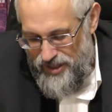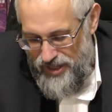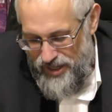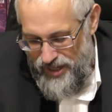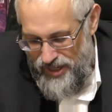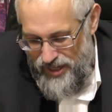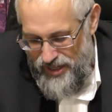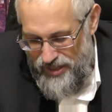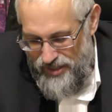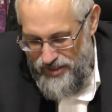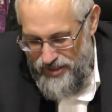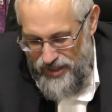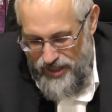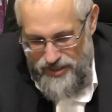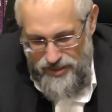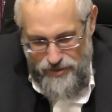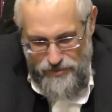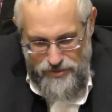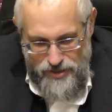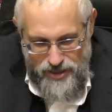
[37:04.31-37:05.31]
and the
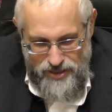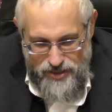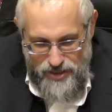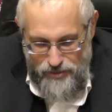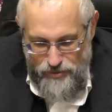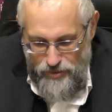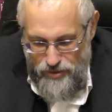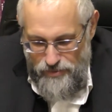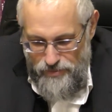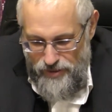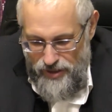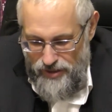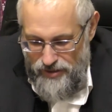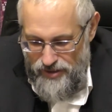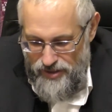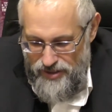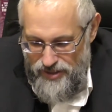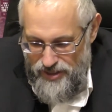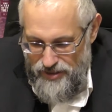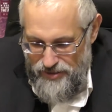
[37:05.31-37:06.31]
next subject he's going to talk about
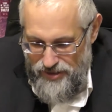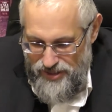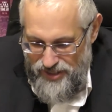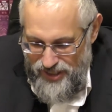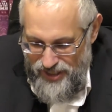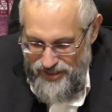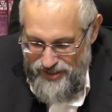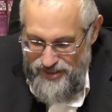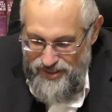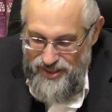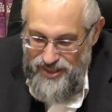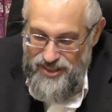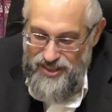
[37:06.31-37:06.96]
is Yiras Chet.